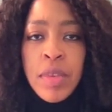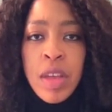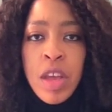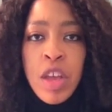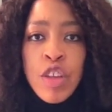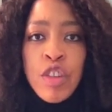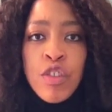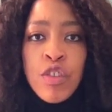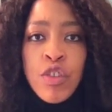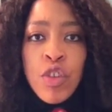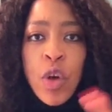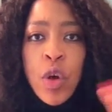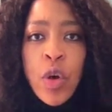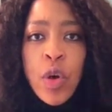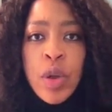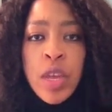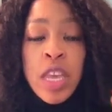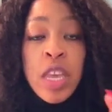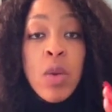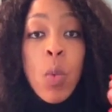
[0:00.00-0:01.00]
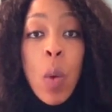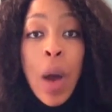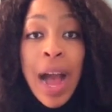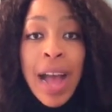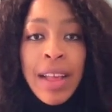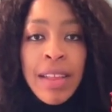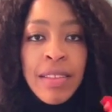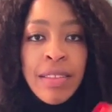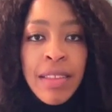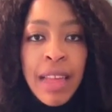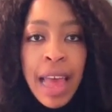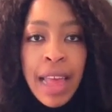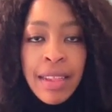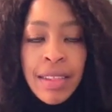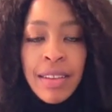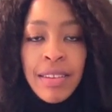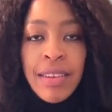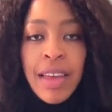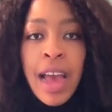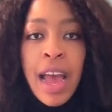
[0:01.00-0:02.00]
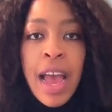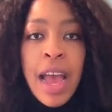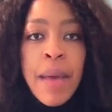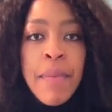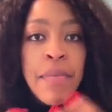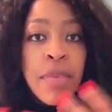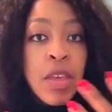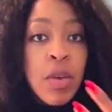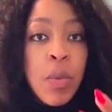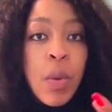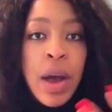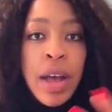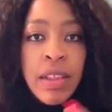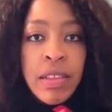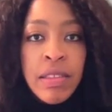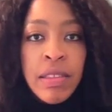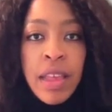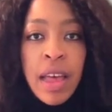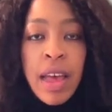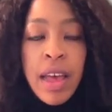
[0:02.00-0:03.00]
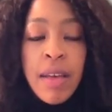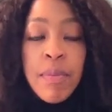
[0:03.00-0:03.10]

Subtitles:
So he was, at the time, he was